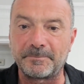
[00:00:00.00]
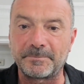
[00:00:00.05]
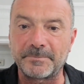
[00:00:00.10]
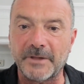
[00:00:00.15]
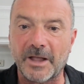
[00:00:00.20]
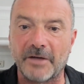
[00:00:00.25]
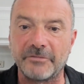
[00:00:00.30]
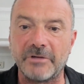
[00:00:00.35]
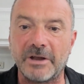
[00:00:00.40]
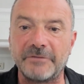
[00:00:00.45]

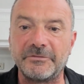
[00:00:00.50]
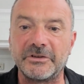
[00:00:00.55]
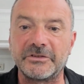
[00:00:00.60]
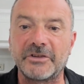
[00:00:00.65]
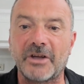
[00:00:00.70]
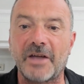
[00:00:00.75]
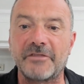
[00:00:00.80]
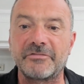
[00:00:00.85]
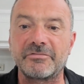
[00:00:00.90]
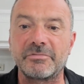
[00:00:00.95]
I've read that
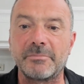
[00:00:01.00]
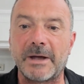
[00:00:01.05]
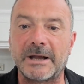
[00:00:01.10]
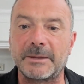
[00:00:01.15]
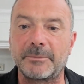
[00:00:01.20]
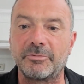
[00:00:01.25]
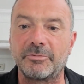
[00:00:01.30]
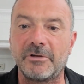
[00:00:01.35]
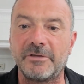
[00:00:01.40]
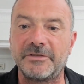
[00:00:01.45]
diaphragmatic
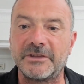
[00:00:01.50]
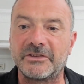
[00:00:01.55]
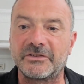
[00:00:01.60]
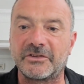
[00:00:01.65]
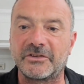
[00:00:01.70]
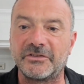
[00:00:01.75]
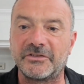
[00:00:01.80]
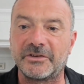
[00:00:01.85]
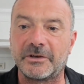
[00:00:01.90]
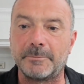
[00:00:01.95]
breathing is
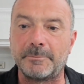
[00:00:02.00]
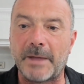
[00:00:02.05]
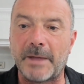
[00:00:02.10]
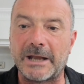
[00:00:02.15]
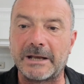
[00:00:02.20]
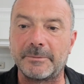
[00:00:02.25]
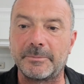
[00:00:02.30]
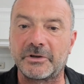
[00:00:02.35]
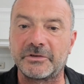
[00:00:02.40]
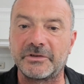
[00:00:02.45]
considered better
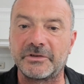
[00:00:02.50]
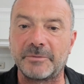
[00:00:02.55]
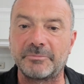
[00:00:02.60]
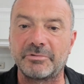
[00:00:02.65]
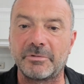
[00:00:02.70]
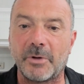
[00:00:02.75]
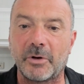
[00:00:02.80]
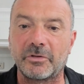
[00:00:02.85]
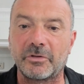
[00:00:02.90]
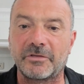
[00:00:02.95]
because it
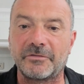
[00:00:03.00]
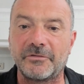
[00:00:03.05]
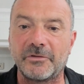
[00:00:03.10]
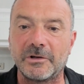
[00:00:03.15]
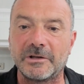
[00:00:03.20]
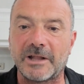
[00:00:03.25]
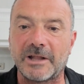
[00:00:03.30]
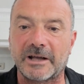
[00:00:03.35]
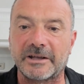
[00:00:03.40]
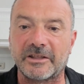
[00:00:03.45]
promotes full
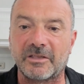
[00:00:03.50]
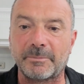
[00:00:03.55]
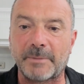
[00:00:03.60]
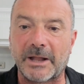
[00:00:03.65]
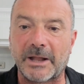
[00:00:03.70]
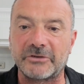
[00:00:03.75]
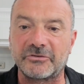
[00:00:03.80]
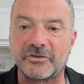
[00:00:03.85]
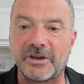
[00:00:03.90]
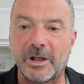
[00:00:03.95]
lung
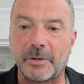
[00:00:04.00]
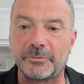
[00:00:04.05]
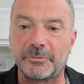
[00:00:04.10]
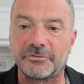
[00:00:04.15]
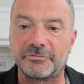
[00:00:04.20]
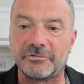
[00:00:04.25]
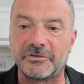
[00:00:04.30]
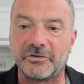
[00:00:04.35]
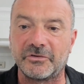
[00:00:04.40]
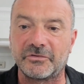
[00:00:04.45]
expansion, helps
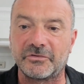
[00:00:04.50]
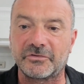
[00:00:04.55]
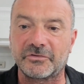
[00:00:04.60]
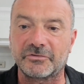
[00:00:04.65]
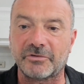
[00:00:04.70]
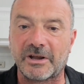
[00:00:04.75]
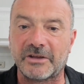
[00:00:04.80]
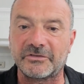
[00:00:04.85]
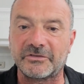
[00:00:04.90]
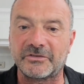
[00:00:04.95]
reduce
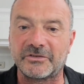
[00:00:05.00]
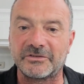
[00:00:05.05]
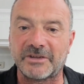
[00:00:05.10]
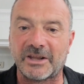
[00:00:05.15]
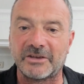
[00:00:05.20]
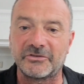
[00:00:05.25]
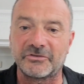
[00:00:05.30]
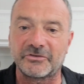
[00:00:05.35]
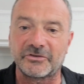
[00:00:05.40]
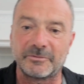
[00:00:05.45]
stress and
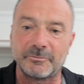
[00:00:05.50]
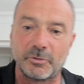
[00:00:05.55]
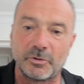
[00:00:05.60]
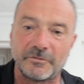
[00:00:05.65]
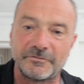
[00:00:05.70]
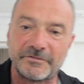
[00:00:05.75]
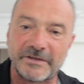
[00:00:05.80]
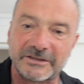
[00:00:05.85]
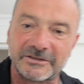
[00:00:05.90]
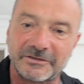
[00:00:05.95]
tension more
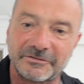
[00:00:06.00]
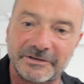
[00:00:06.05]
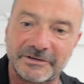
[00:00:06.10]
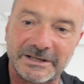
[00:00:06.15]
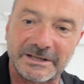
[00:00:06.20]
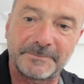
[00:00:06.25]
effectively.